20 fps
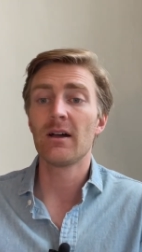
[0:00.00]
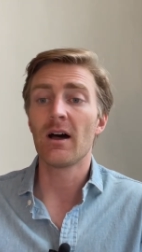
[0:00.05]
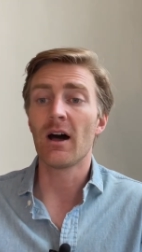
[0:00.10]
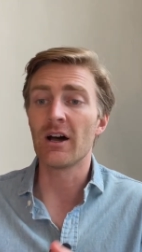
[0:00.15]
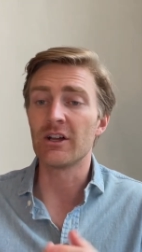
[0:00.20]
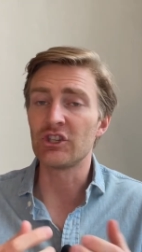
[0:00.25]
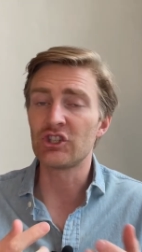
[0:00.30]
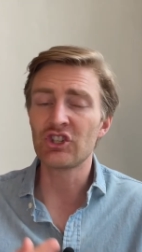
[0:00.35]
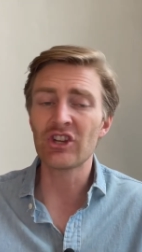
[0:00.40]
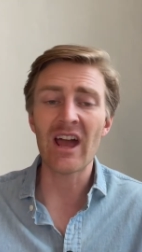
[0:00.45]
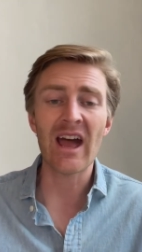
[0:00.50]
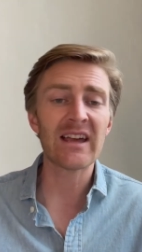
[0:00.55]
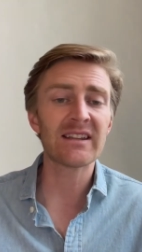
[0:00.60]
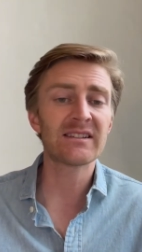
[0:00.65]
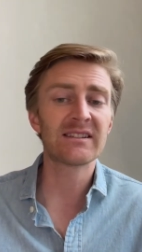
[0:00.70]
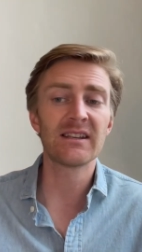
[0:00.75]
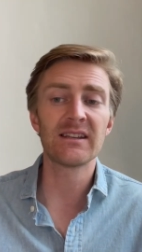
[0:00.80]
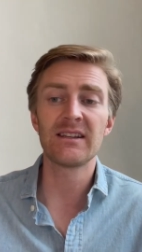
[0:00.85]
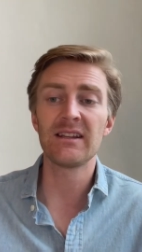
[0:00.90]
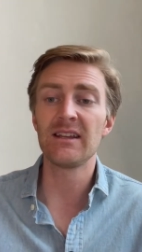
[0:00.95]

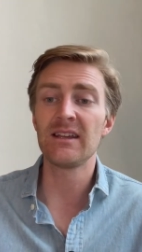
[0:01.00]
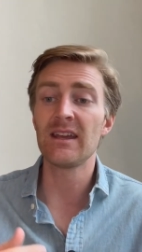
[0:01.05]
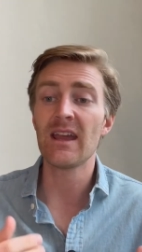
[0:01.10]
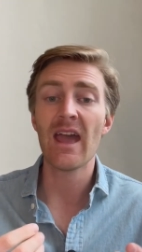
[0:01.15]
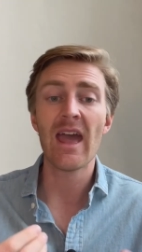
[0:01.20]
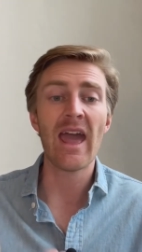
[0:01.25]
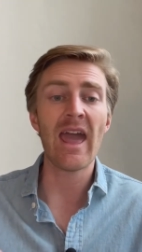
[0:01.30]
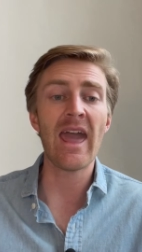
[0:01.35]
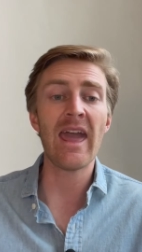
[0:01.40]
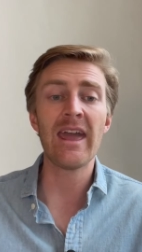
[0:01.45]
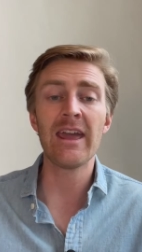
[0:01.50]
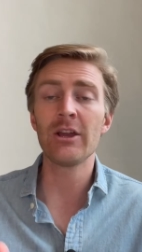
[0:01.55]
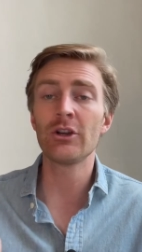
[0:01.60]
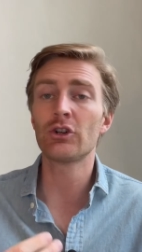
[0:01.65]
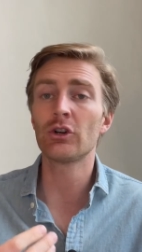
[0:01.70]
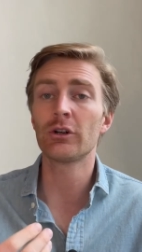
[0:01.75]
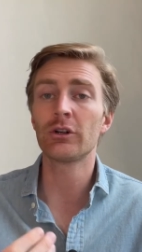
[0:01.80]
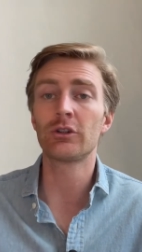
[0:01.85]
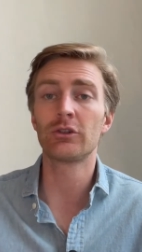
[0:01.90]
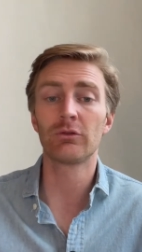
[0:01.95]
unchastity,
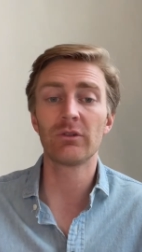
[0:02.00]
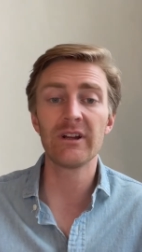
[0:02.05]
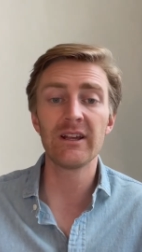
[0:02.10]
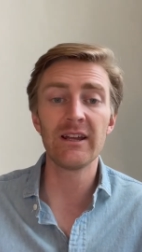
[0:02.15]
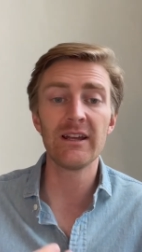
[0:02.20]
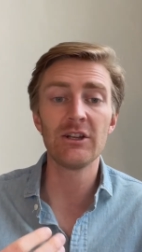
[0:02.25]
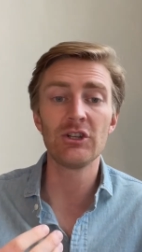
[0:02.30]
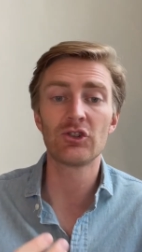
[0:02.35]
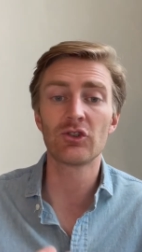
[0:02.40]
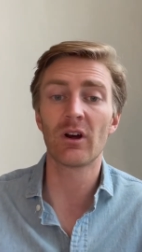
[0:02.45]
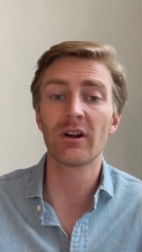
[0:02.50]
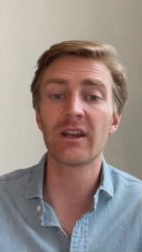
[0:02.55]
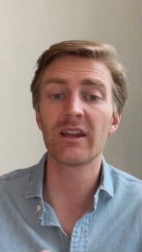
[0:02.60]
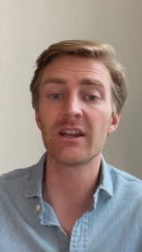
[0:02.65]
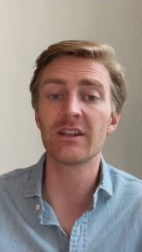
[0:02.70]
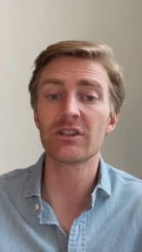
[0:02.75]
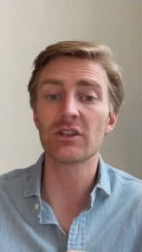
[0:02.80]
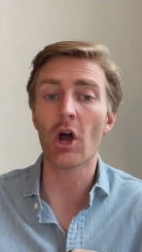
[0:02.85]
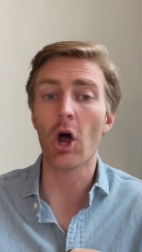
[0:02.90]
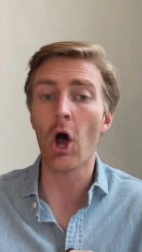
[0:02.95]
anger, greed, drunkenness,